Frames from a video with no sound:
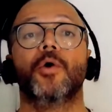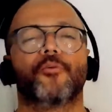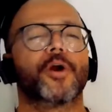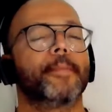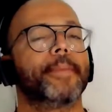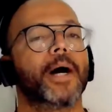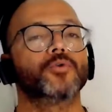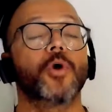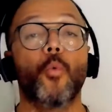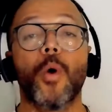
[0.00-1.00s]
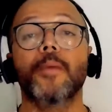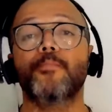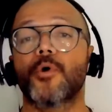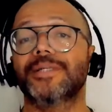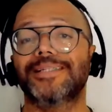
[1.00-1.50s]
for about
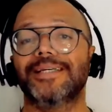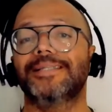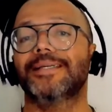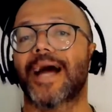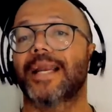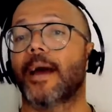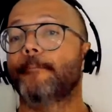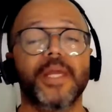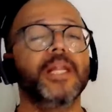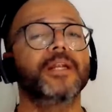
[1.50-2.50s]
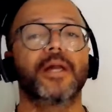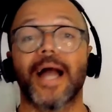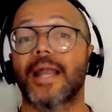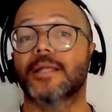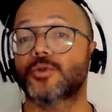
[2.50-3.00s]
1.69 million
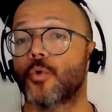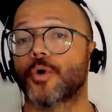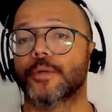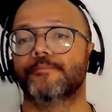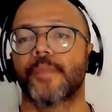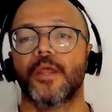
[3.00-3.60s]
Gala token.